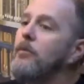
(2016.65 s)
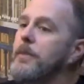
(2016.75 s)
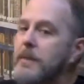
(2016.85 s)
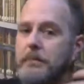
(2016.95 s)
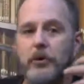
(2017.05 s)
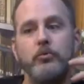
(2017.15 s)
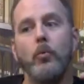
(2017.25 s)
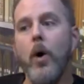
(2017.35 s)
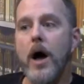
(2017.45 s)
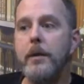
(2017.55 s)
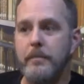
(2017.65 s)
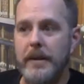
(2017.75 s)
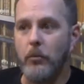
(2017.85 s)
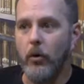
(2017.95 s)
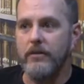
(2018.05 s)
the people who want to
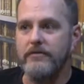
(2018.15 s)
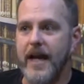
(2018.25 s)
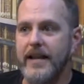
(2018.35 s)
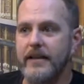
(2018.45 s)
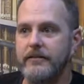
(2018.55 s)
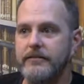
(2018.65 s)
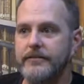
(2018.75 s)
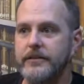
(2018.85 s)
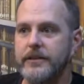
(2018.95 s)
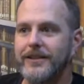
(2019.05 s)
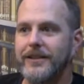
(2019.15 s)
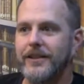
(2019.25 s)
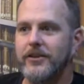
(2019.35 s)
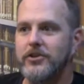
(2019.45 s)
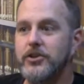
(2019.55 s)
be more inventive
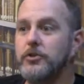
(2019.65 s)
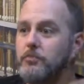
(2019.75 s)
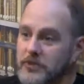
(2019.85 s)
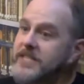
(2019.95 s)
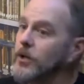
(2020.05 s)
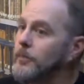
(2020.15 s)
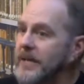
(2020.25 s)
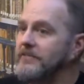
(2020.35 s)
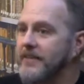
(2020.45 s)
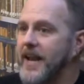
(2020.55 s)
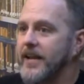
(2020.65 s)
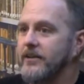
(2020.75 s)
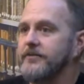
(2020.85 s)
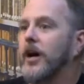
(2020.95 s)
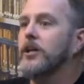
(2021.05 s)
to still be
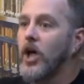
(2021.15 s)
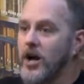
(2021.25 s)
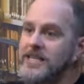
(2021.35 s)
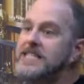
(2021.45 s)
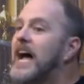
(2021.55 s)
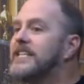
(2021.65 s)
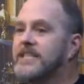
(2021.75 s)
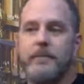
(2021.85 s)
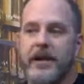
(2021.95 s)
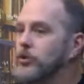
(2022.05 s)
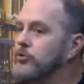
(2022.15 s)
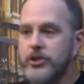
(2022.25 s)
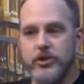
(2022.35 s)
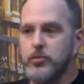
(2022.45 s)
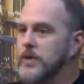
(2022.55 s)
inventive alongside somebody who
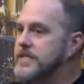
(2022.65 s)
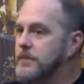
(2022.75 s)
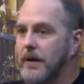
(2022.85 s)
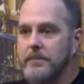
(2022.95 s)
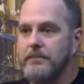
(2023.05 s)
just wants to button